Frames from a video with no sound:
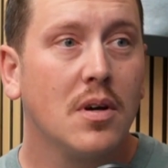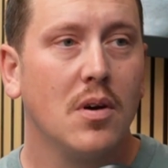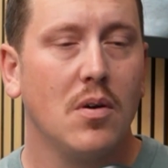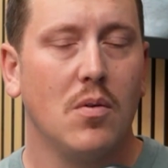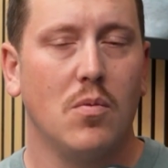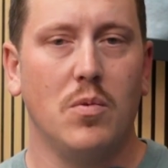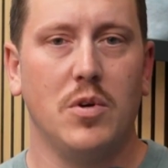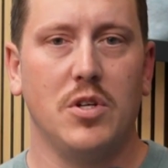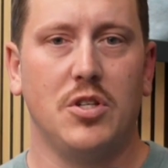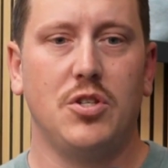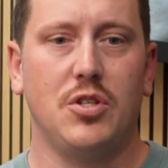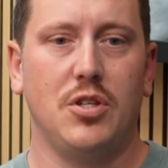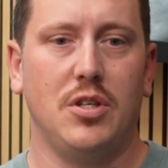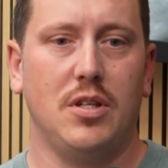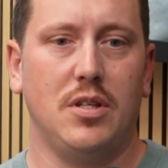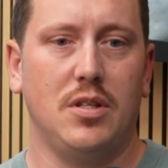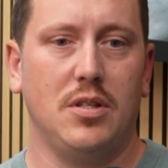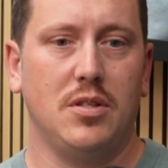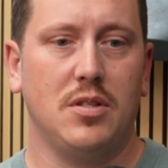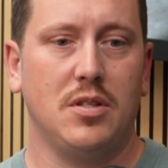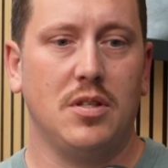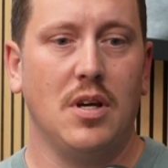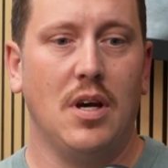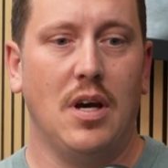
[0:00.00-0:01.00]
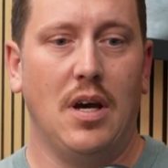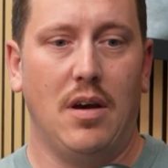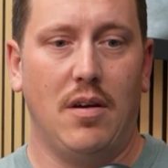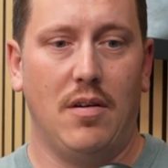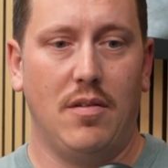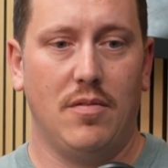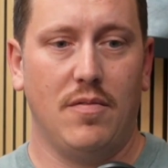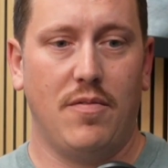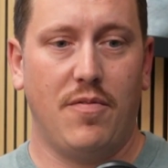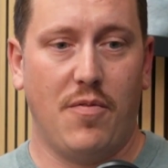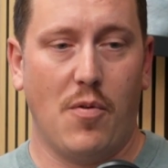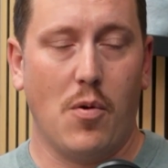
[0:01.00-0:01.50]
which is
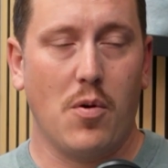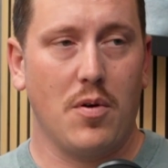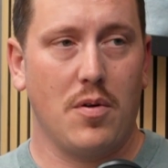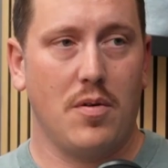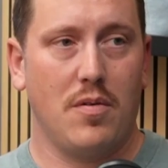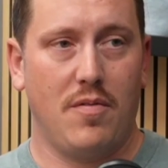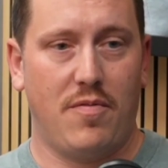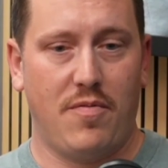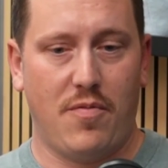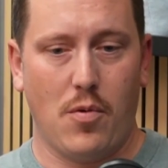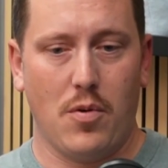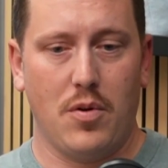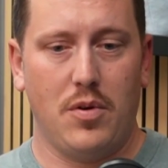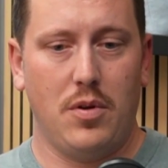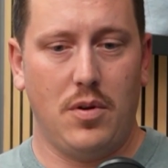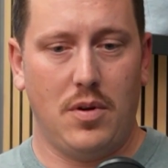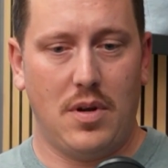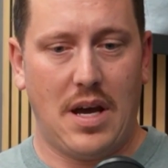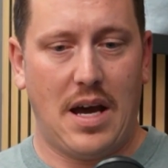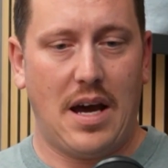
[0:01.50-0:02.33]
for you to